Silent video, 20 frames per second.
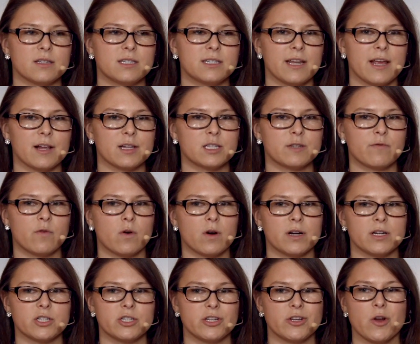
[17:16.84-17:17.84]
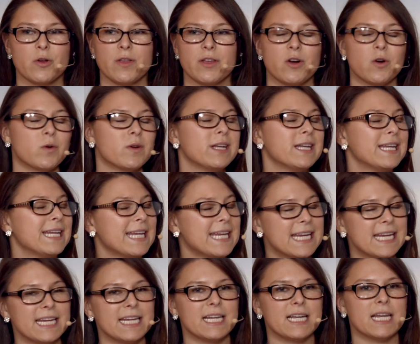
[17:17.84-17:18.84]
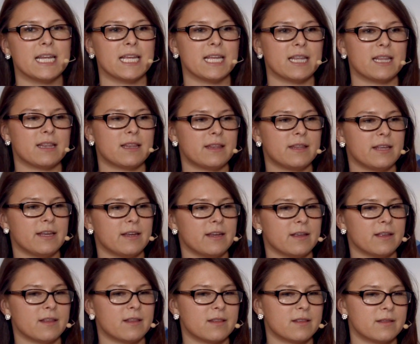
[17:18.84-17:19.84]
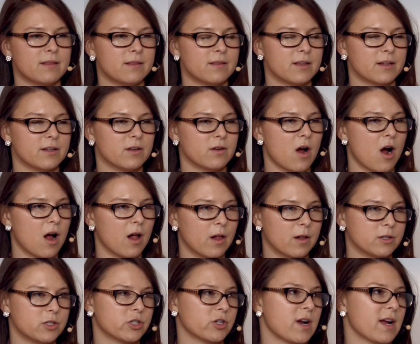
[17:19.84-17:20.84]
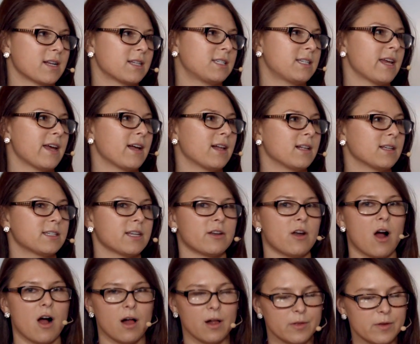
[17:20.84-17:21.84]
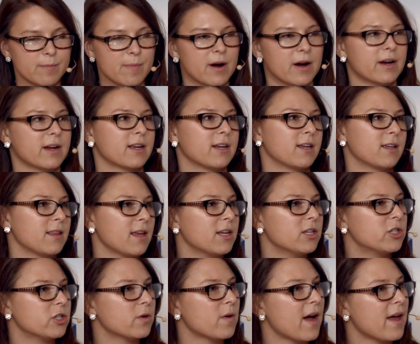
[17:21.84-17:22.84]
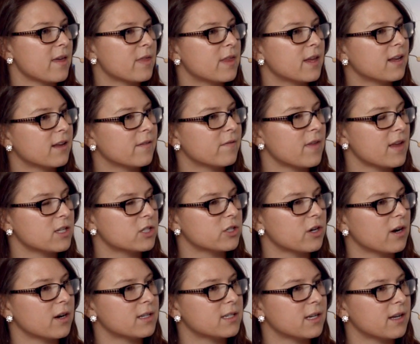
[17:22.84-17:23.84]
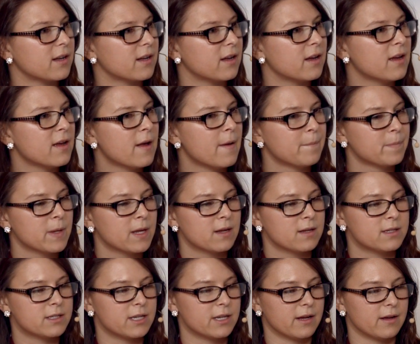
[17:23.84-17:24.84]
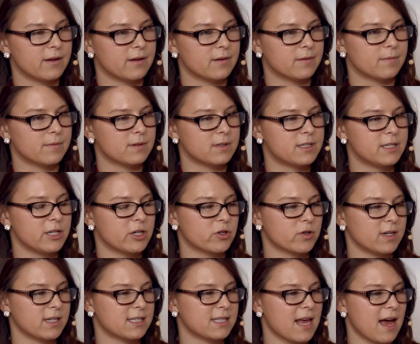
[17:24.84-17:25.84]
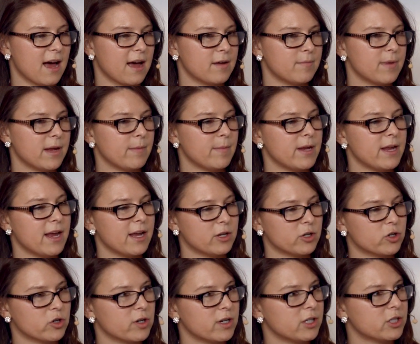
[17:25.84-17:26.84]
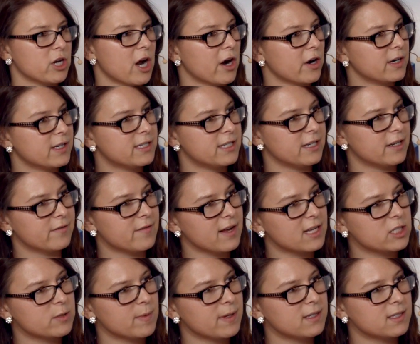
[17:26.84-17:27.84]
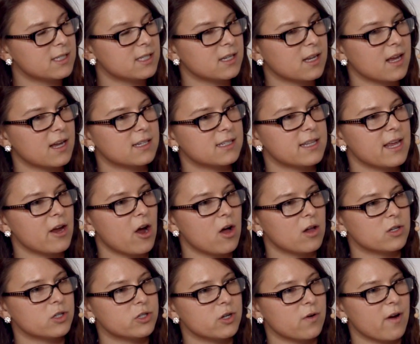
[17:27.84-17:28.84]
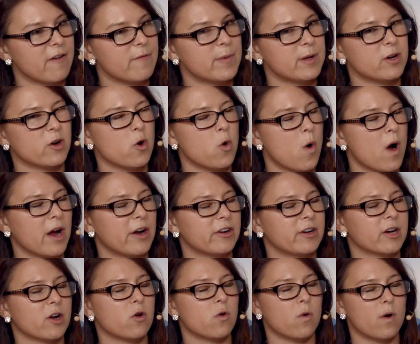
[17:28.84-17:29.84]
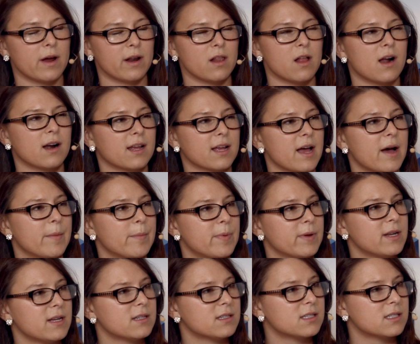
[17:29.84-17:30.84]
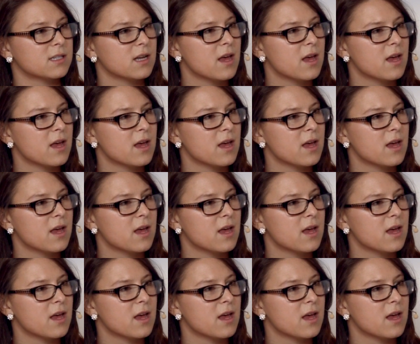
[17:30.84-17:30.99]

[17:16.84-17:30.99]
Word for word: Salesforce, you know, they don't need the the all direct sales and all the marketing they do. I think if they start to to decrease that and maybe increase R&D investments because they also have been acquiring quite a lot of companies.